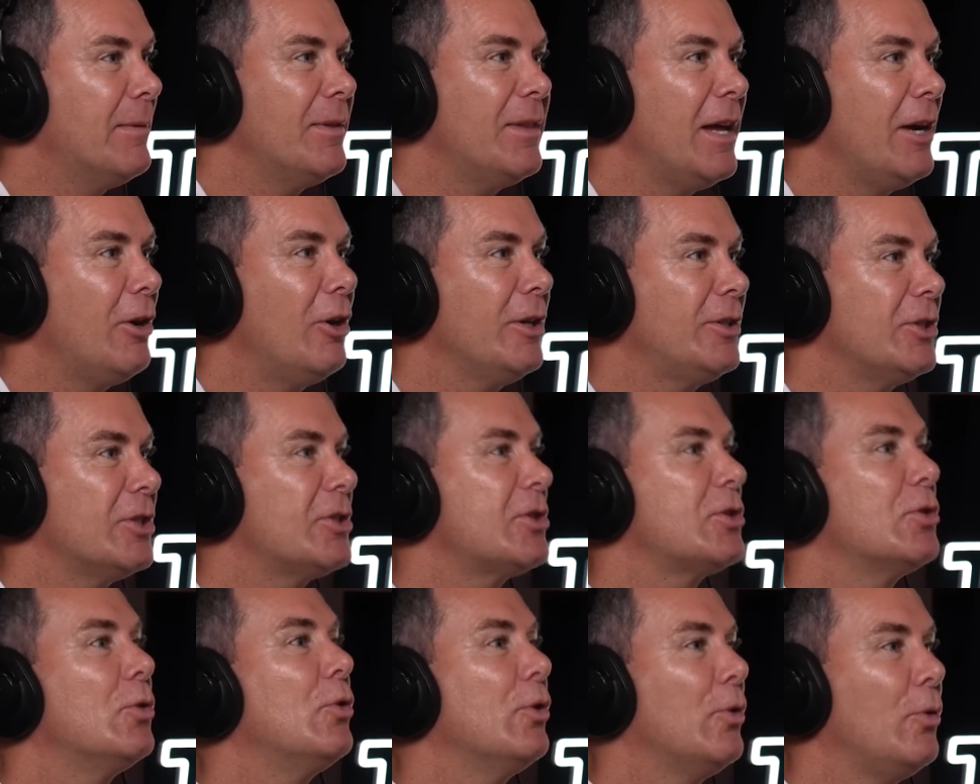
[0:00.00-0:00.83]
And then I just
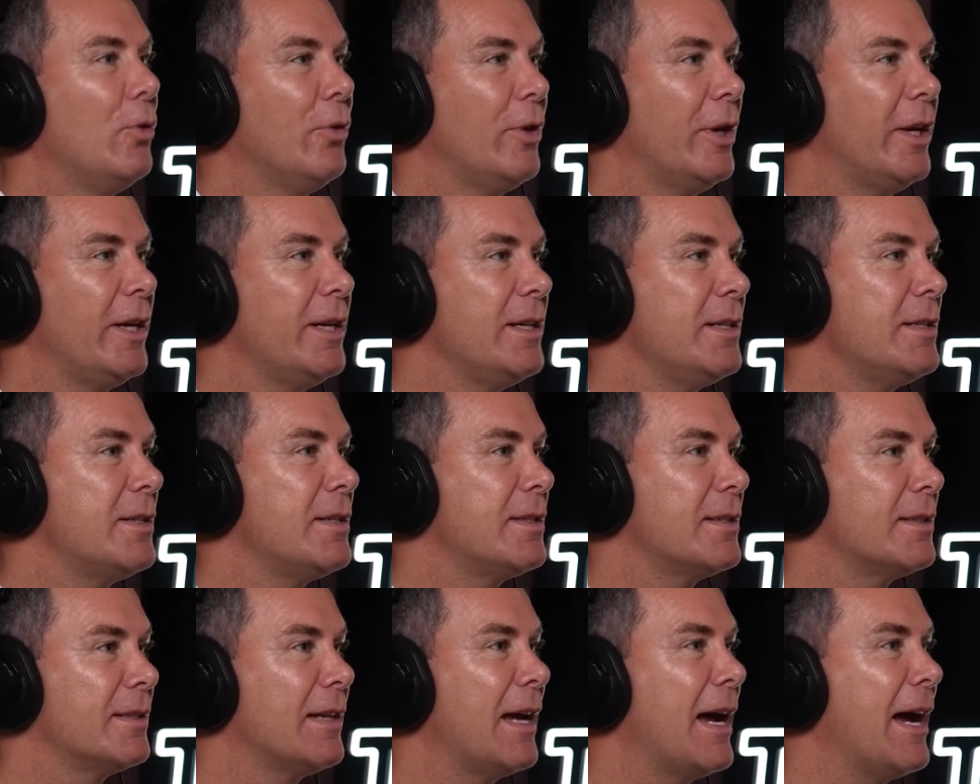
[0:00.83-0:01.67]
saw all
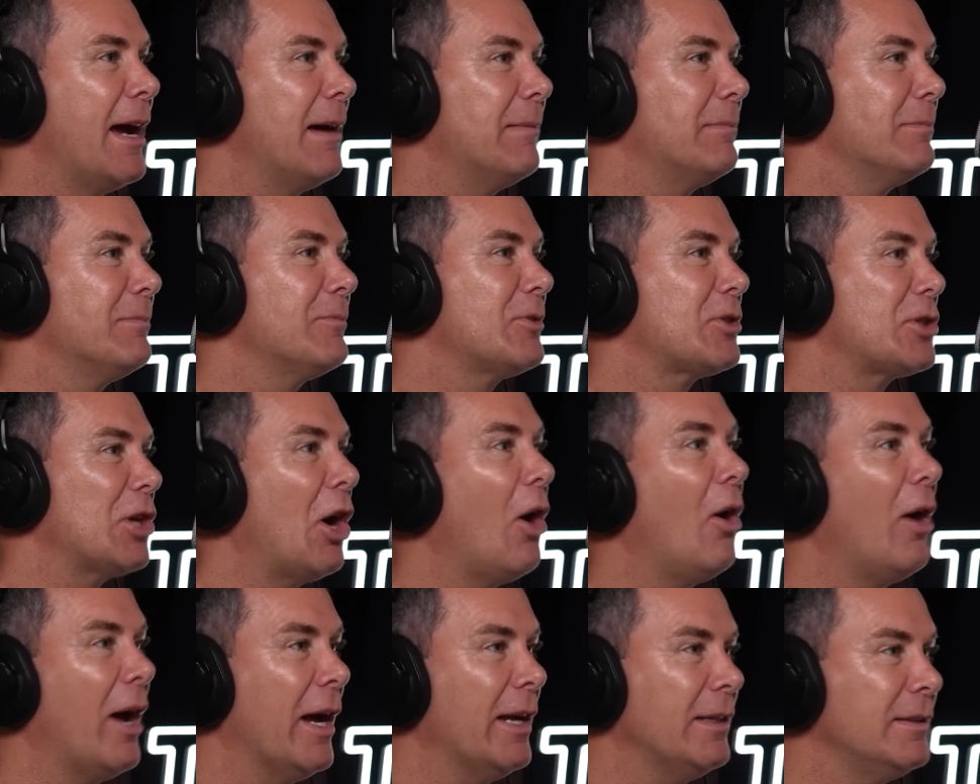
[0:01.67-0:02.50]
these
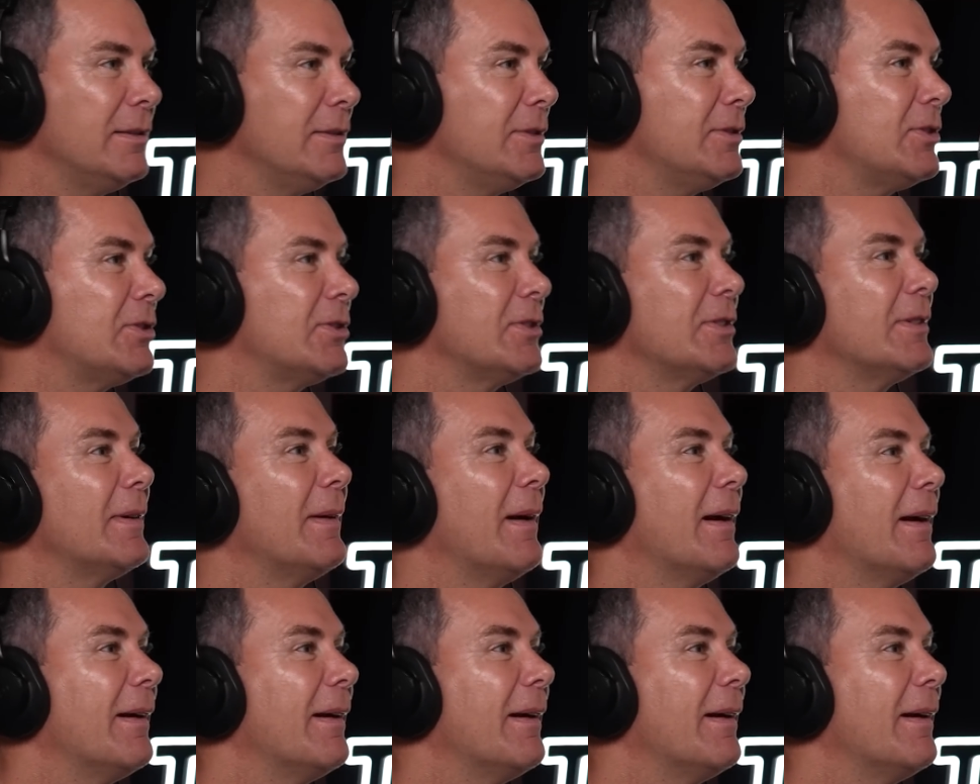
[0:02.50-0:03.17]
signs